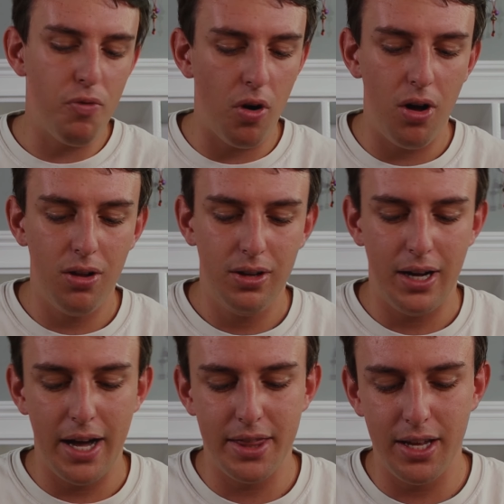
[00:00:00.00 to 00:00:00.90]
Overall,
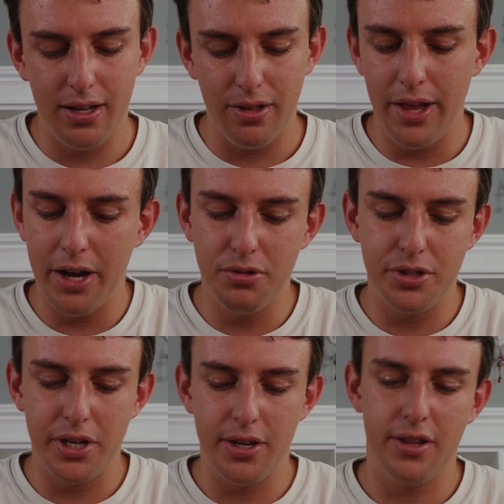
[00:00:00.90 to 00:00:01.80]
I think LEGO
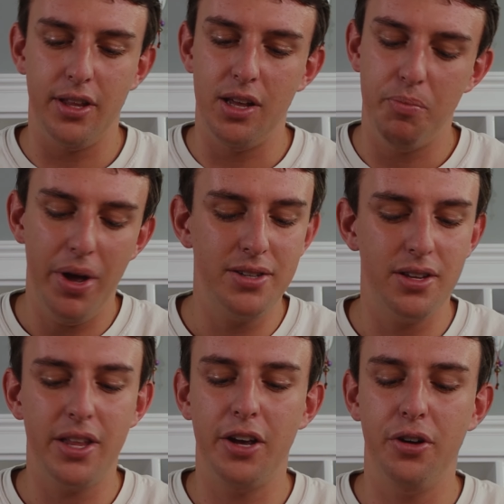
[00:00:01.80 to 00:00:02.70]
did the best
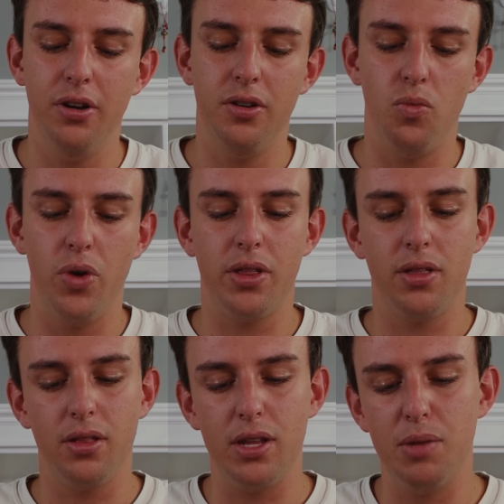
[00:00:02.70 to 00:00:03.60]
that they could
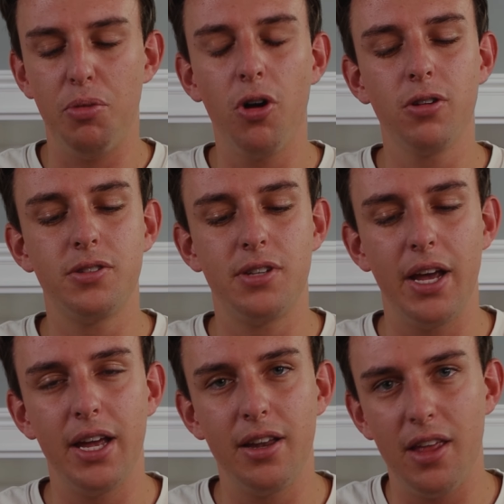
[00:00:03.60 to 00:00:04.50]
with the parts
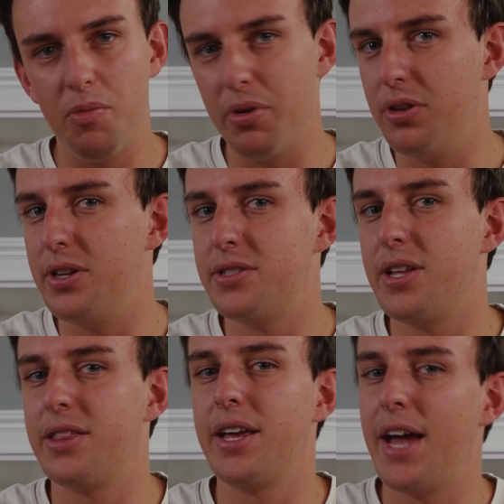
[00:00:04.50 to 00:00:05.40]
and the abilities that they